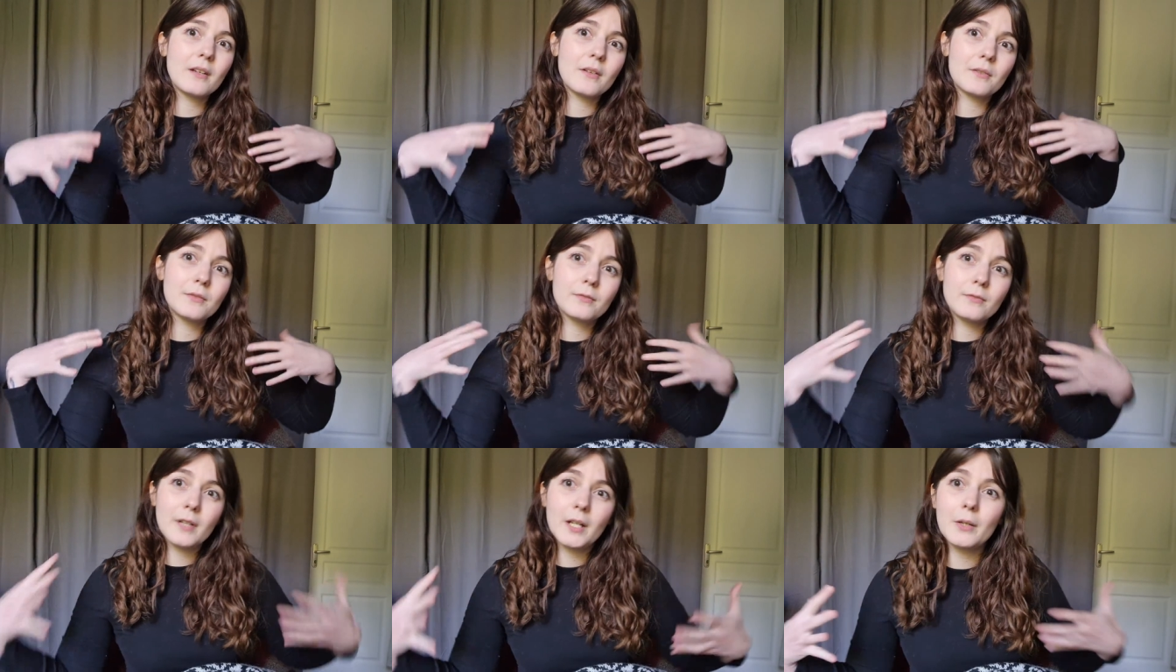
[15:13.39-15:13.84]

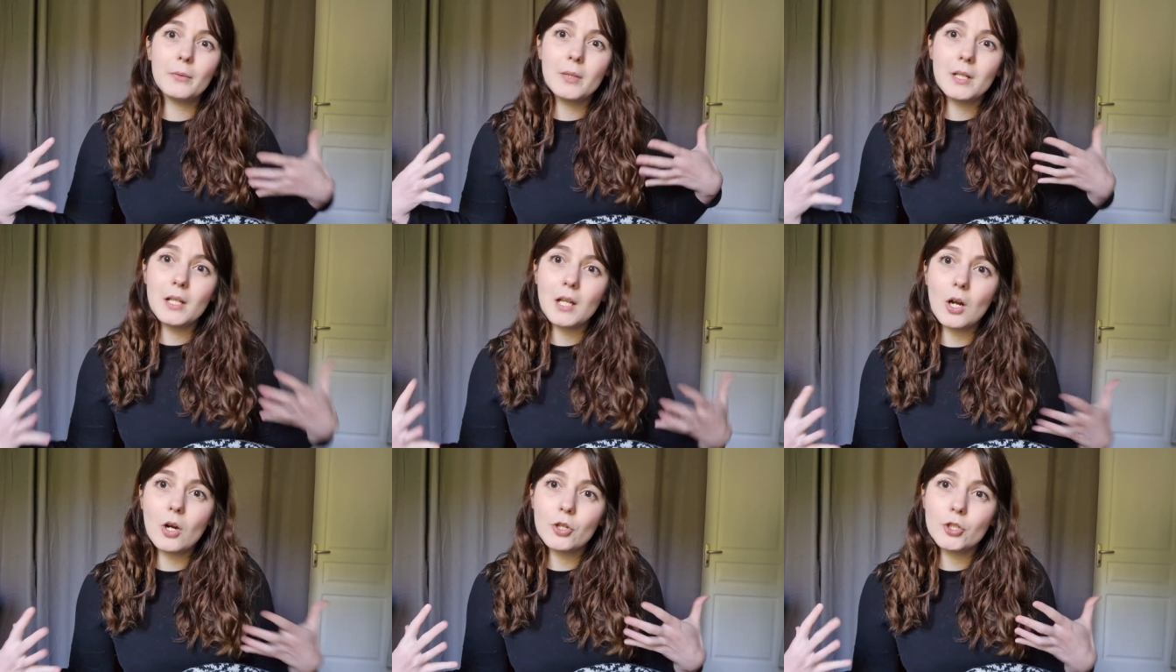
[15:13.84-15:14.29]
very
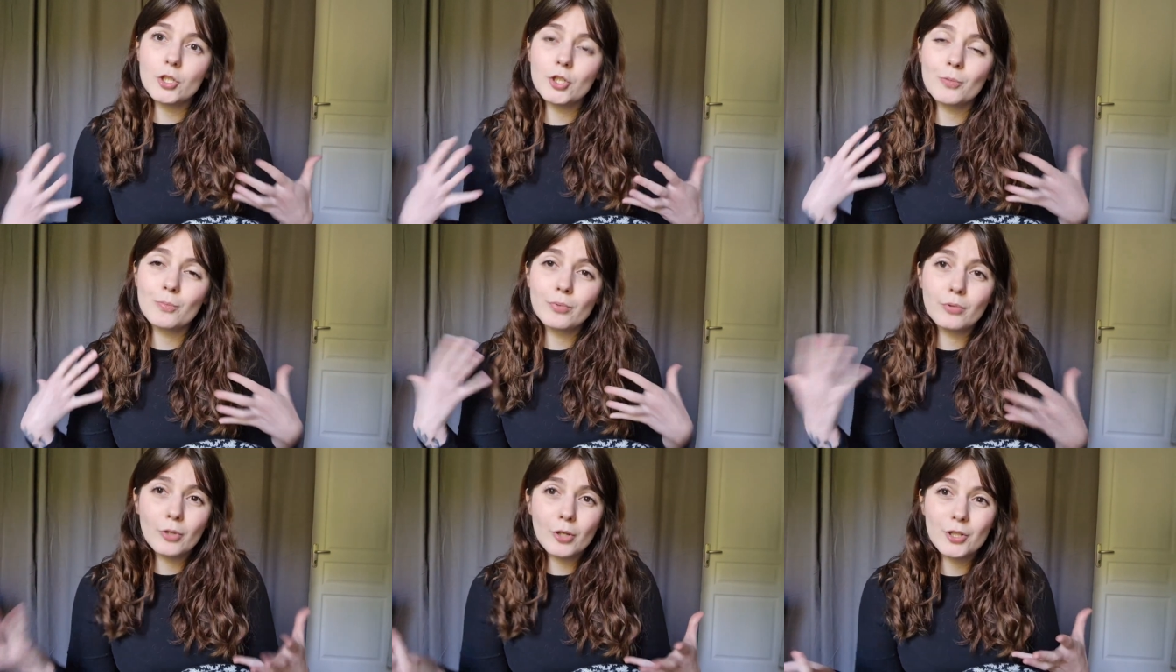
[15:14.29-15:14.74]

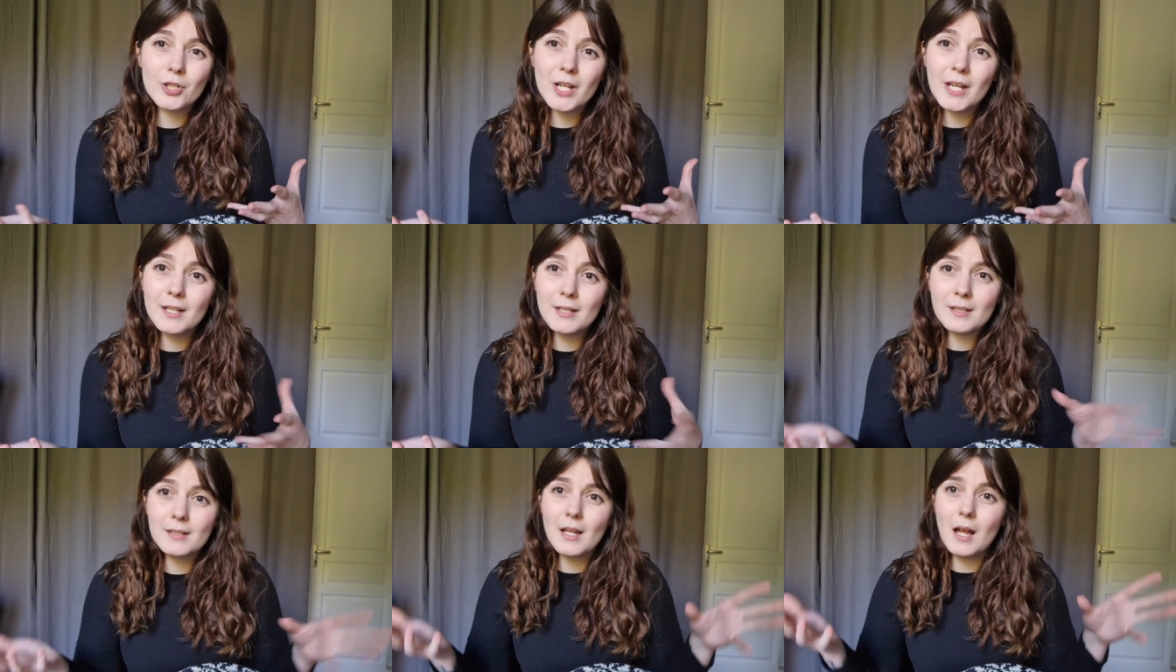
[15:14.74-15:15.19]
large
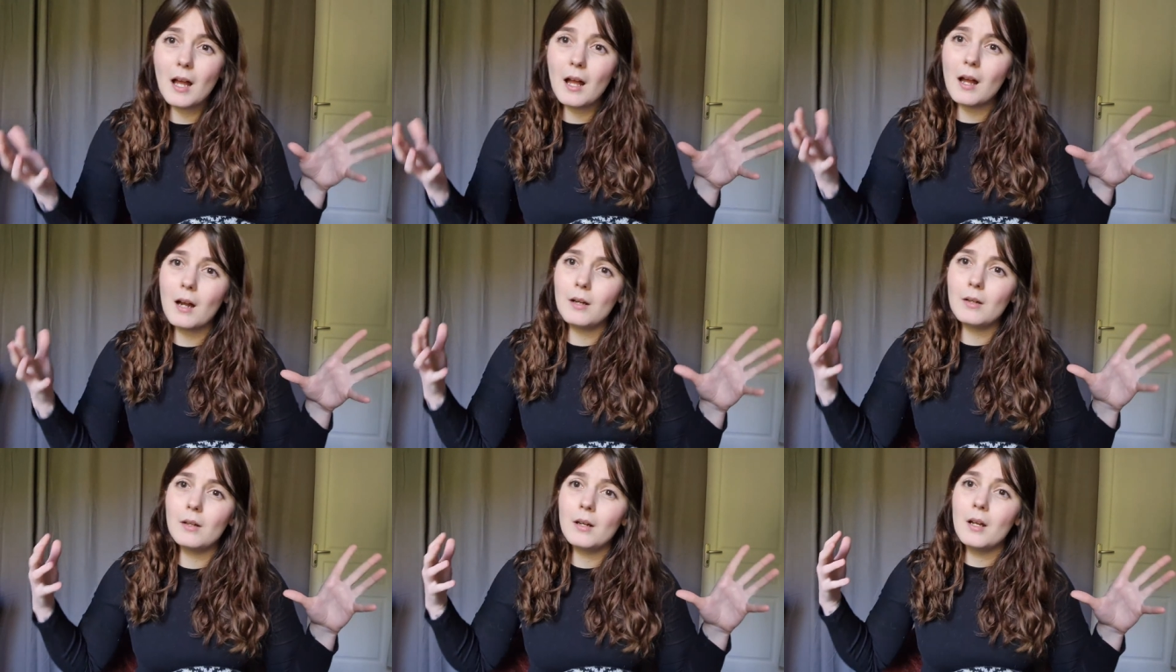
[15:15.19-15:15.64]
projects that
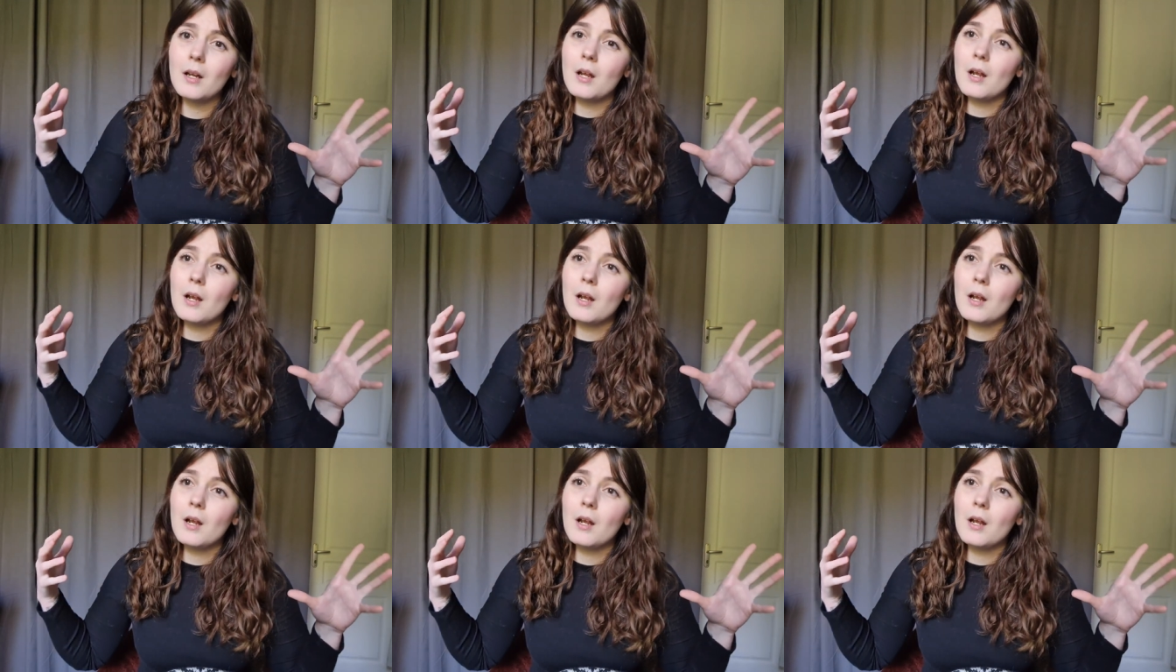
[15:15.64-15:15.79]
are